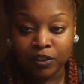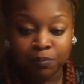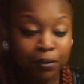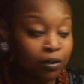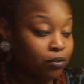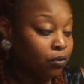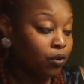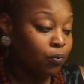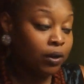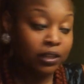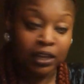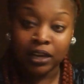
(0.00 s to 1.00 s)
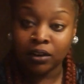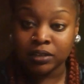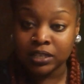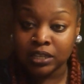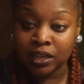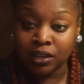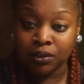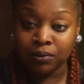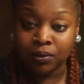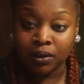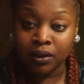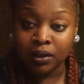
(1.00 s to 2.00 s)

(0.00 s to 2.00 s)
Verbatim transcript: Spirit don't know what the hell to send you.